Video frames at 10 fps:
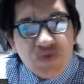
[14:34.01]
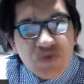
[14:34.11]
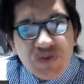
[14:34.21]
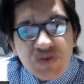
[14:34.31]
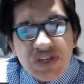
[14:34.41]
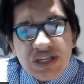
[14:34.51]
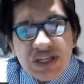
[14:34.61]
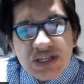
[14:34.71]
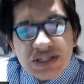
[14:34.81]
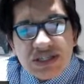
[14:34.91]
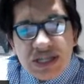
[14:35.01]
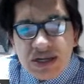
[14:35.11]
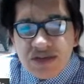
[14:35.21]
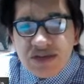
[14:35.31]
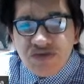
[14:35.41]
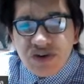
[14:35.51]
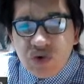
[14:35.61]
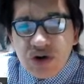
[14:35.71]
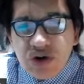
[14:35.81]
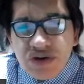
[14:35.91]
choose the synonym for a
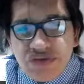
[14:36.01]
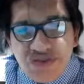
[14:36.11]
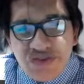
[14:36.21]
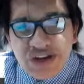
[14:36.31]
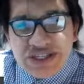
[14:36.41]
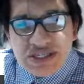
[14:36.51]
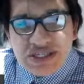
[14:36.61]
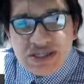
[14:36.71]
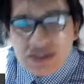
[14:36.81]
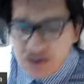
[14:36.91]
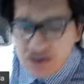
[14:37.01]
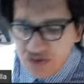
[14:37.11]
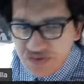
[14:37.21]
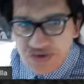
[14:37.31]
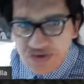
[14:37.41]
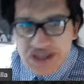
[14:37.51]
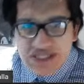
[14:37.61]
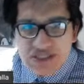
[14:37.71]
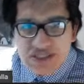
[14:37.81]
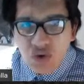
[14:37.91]
word or phrase, or
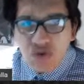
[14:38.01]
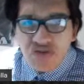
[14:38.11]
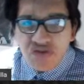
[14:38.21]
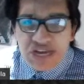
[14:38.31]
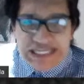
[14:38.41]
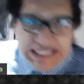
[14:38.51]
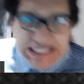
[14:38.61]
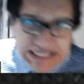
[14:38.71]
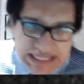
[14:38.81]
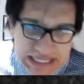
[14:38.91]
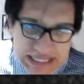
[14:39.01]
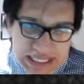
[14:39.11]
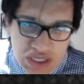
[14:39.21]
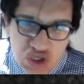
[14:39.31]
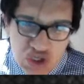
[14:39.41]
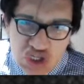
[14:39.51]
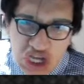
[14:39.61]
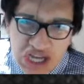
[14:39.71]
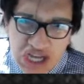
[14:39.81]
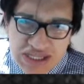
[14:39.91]
phrase, or phrase. Use
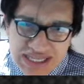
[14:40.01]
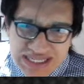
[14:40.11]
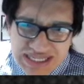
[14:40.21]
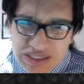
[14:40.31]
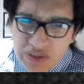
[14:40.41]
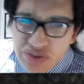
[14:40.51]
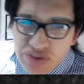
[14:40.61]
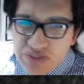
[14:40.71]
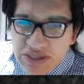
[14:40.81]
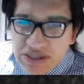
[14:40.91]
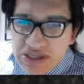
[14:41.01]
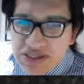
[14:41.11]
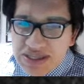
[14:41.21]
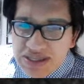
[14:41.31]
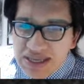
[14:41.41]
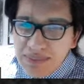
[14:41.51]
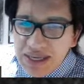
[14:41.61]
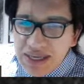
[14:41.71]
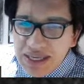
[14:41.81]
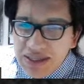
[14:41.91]
context clues because they
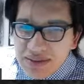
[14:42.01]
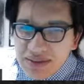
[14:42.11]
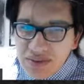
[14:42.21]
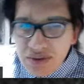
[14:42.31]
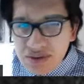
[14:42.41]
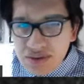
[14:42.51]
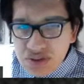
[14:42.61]
may, oh,